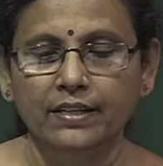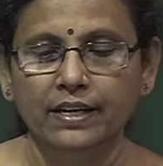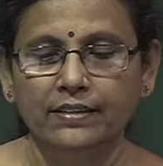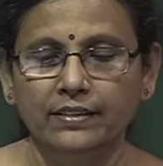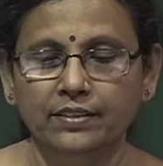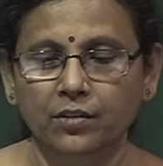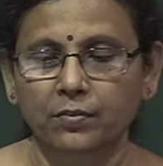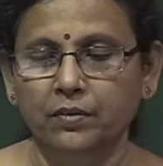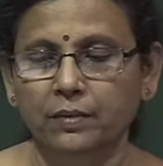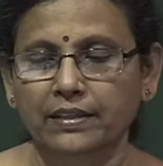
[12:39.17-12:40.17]
excess
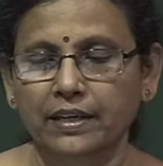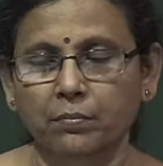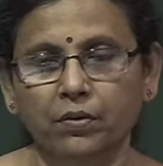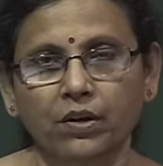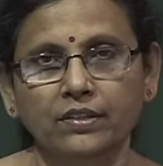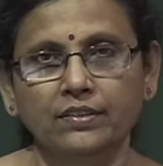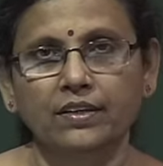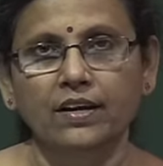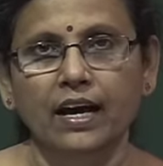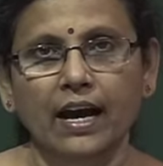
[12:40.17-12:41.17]
surfing by the employees
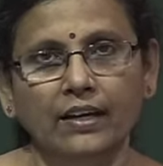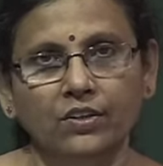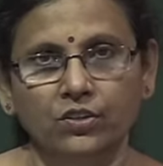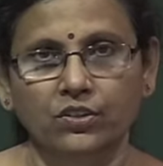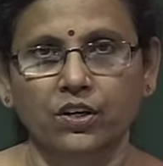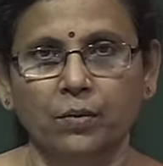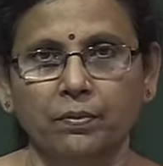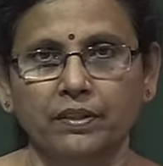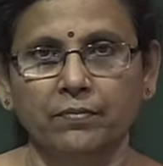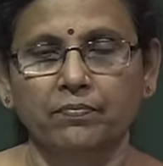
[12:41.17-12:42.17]
across the
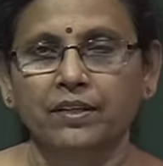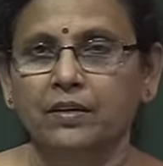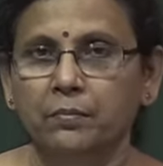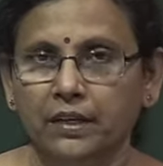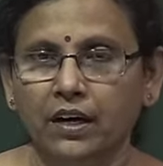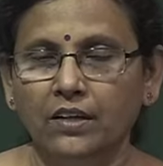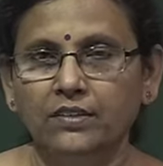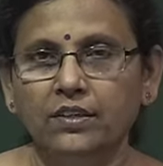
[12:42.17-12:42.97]
company, because